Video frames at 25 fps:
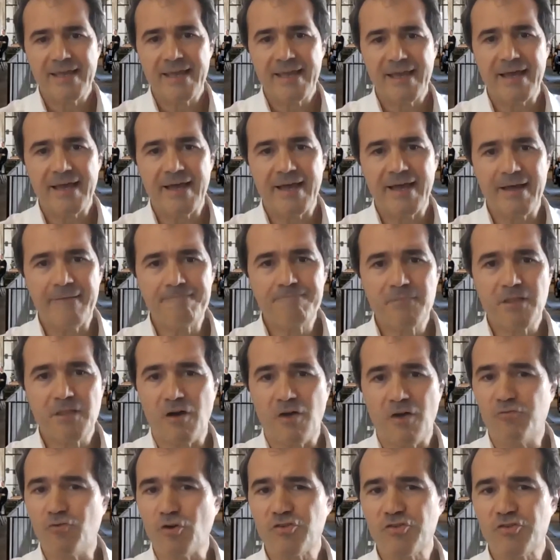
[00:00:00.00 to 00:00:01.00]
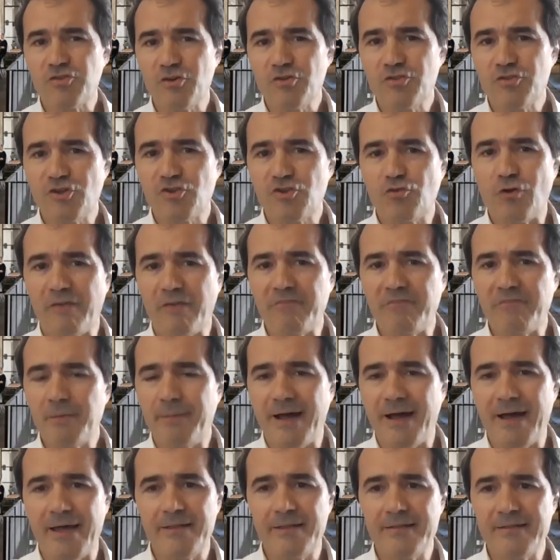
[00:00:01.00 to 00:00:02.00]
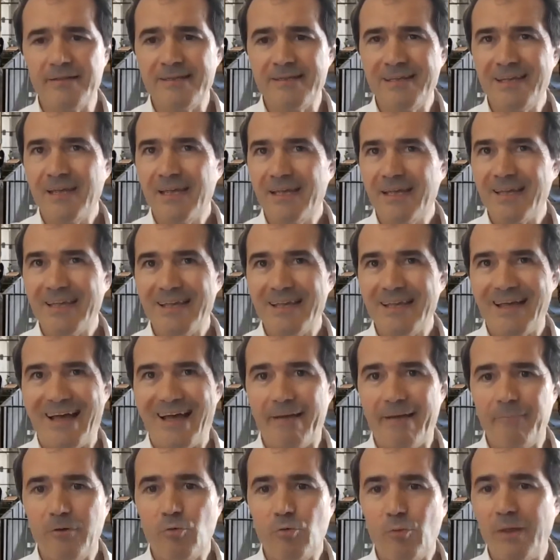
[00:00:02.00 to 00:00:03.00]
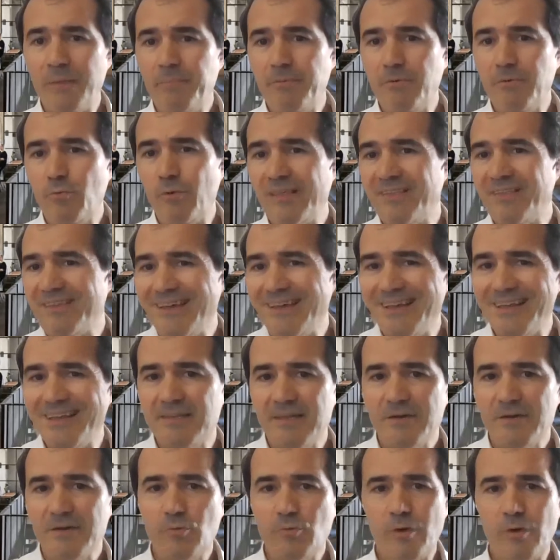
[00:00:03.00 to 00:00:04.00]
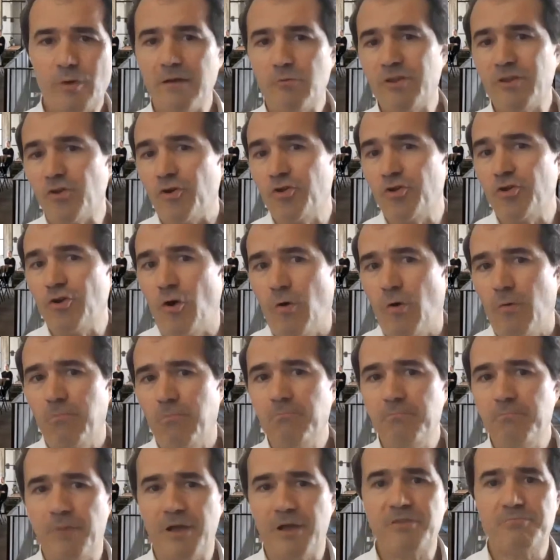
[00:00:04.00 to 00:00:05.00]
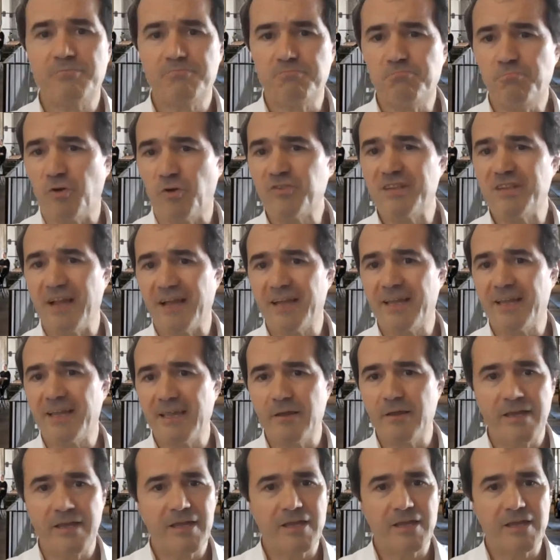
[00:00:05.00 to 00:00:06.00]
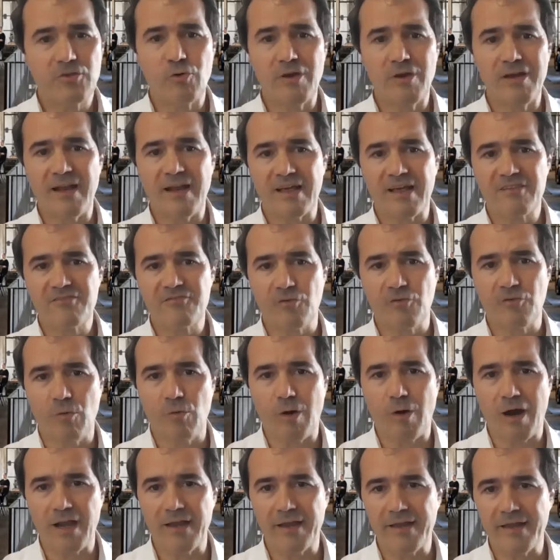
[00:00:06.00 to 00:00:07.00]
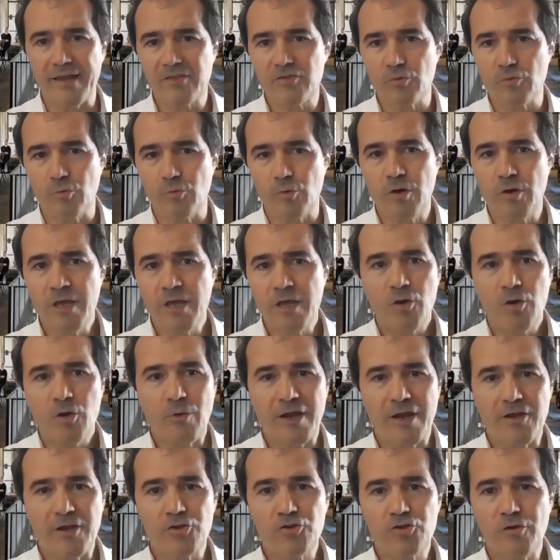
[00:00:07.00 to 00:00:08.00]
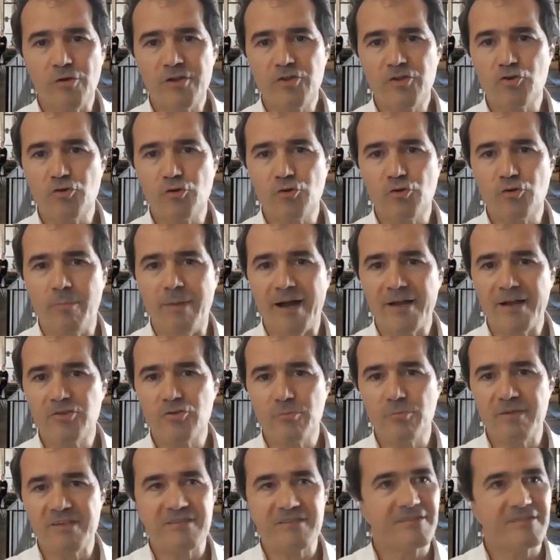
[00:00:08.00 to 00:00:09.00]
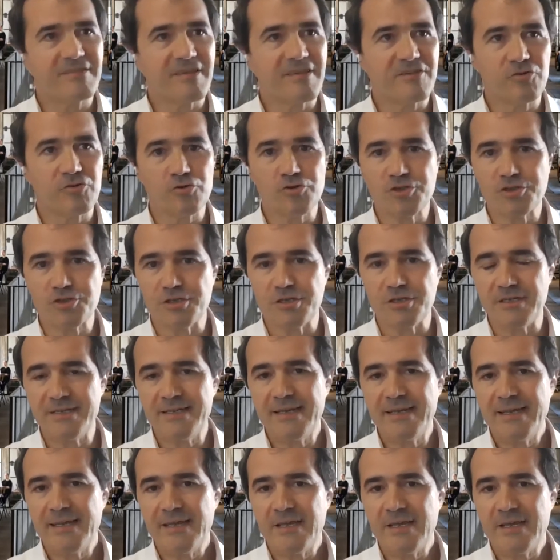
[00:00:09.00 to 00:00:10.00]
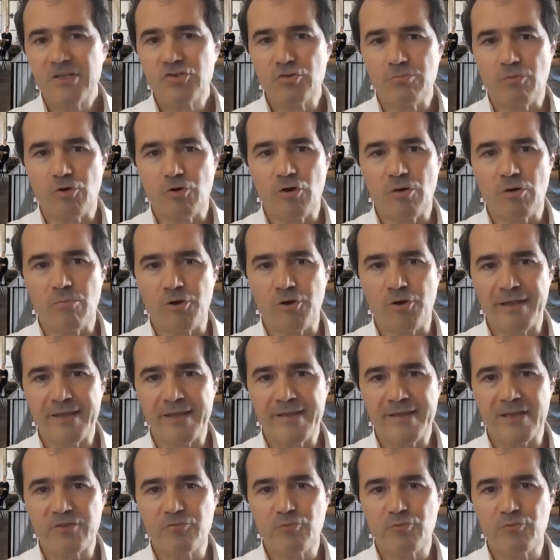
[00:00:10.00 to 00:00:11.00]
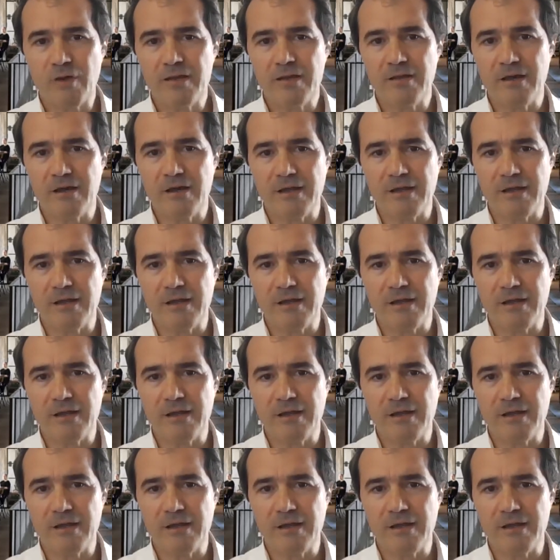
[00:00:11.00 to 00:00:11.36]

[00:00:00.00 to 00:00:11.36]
Of course, the travel ban, we see it, we don't know, but most likely it will last for a while. Yeah, so we're not going to go back to business as usual tomorrow morning. That will